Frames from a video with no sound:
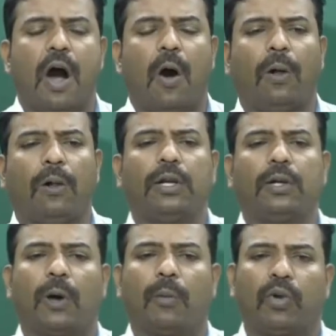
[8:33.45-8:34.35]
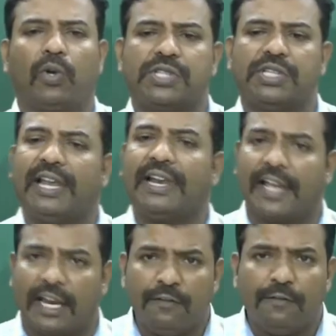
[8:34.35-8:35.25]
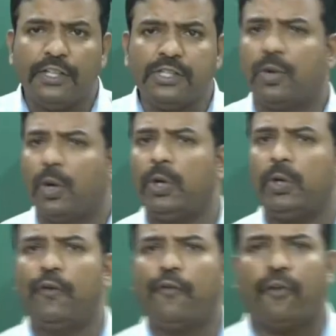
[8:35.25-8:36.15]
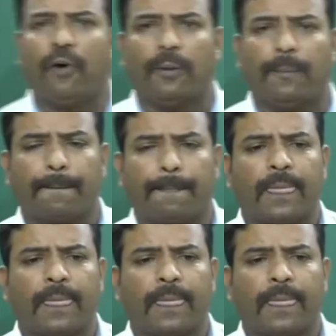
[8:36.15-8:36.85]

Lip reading: all the dominoes in the line is going to fall.